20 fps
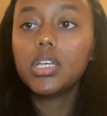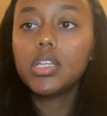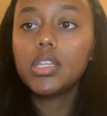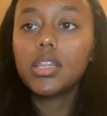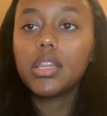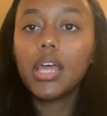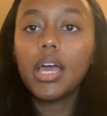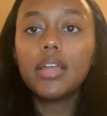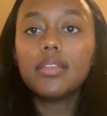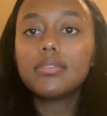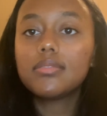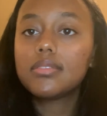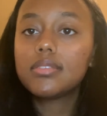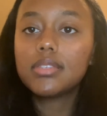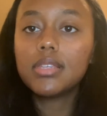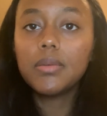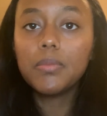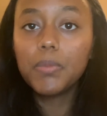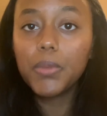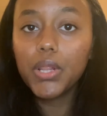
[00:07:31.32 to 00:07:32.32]
That
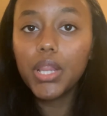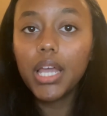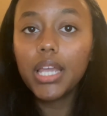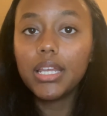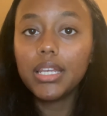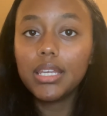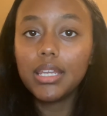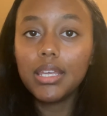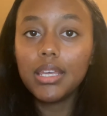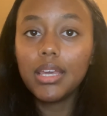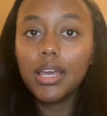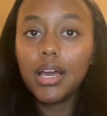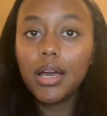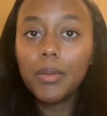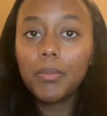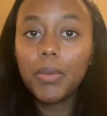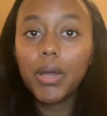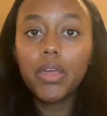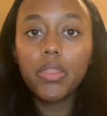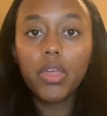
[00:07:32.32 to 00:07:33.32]
simple idea,
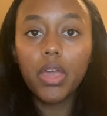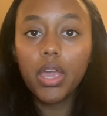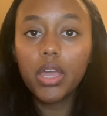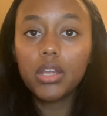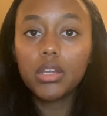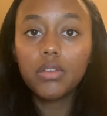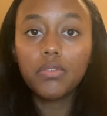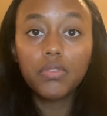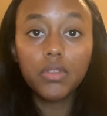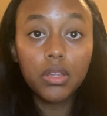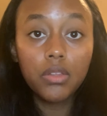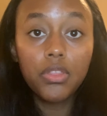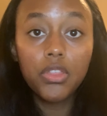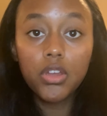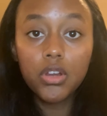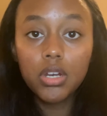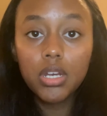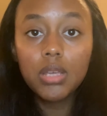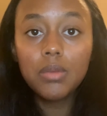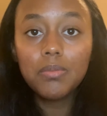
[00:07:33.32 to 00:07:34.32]
by the end of the
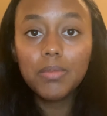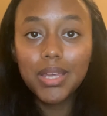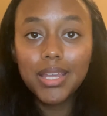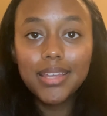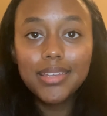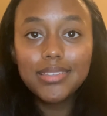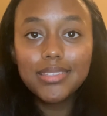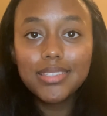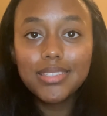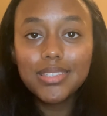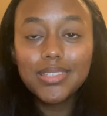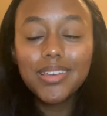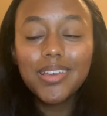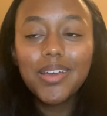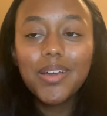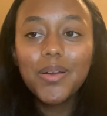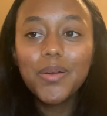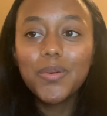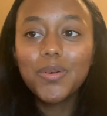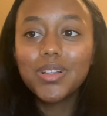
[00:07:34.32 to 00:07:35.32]
30 minutes,
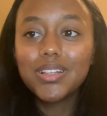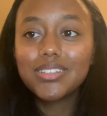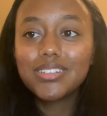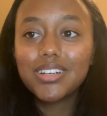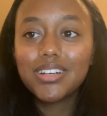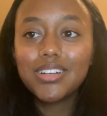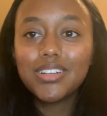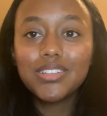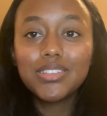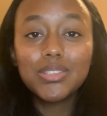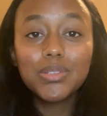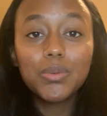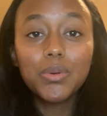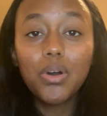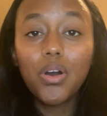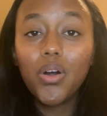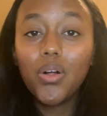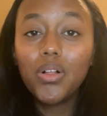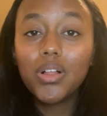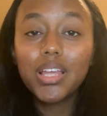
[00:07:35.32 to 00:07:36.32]
will turn into a
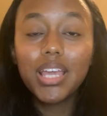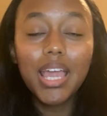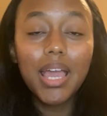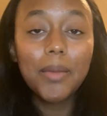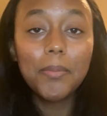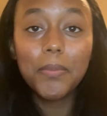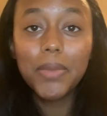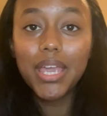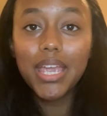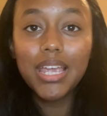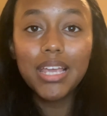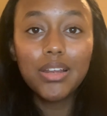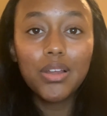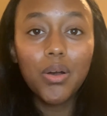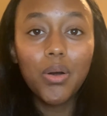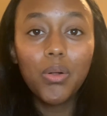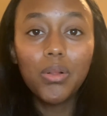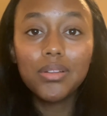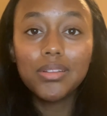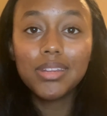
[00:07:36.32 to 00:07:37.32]
whole campaign, a
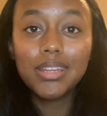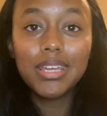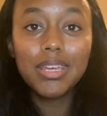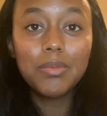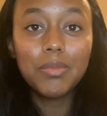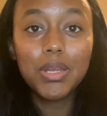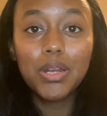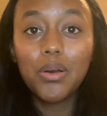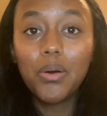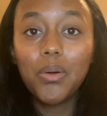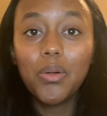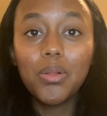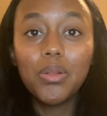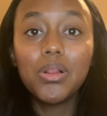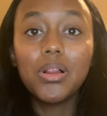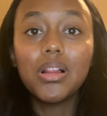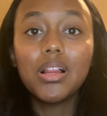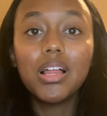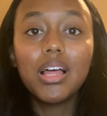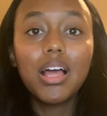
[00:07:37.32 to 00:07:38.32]
whole theme, and a
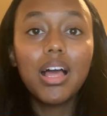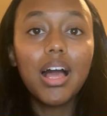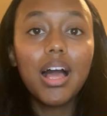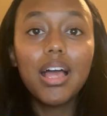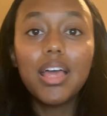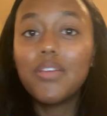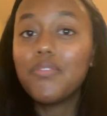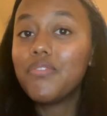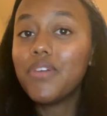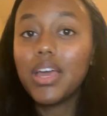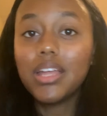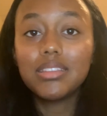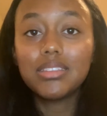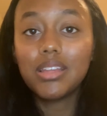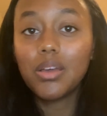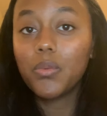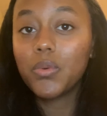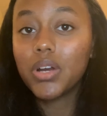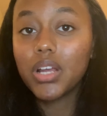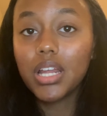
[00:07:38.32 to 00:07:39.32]
whole event
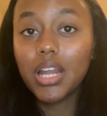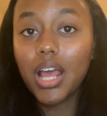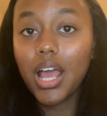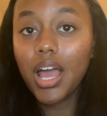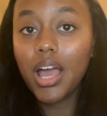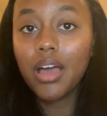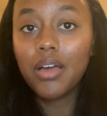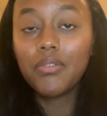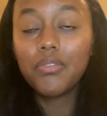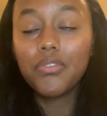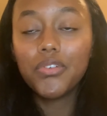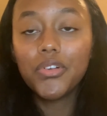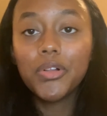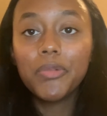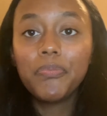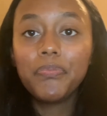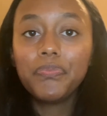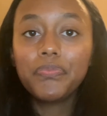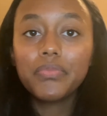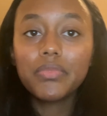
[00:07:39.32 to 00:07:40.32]
that we're gonna have.
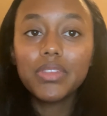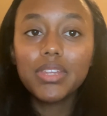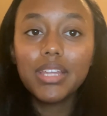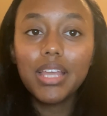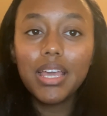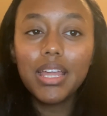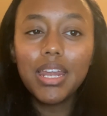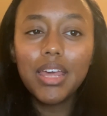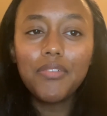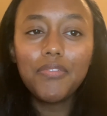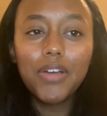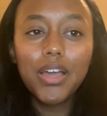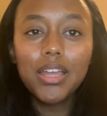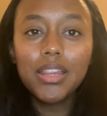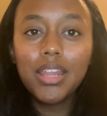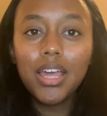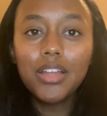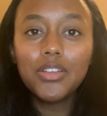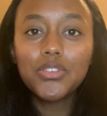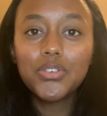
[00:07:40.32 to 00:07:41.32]
And I find
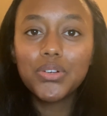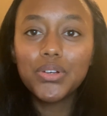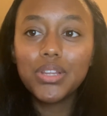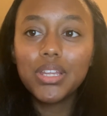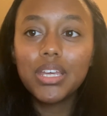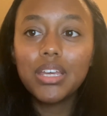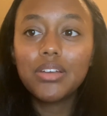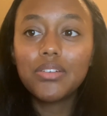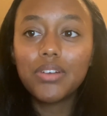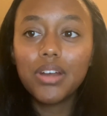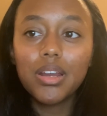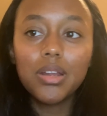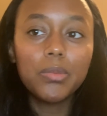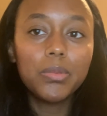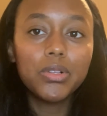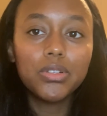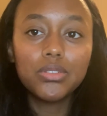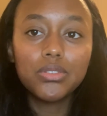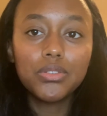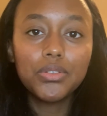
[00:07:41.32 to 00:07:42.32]
that truly
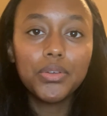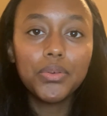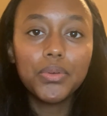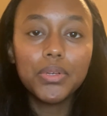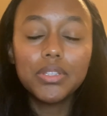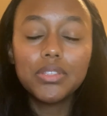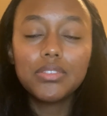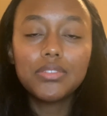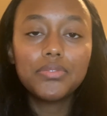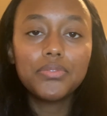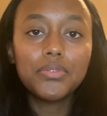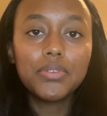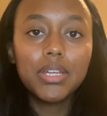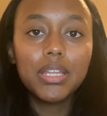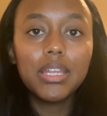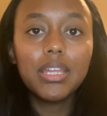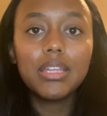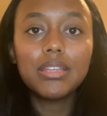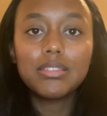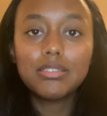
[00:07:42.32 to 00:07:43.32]
incredible too. It's
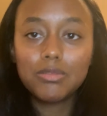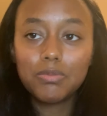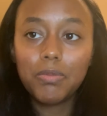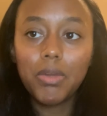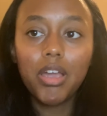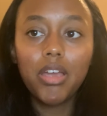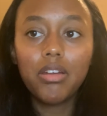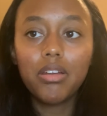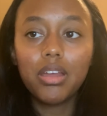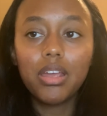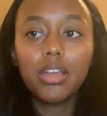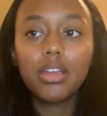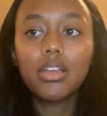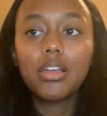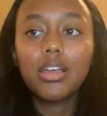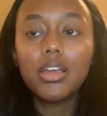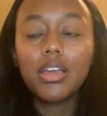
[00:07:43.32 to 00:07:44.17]
really inspiring.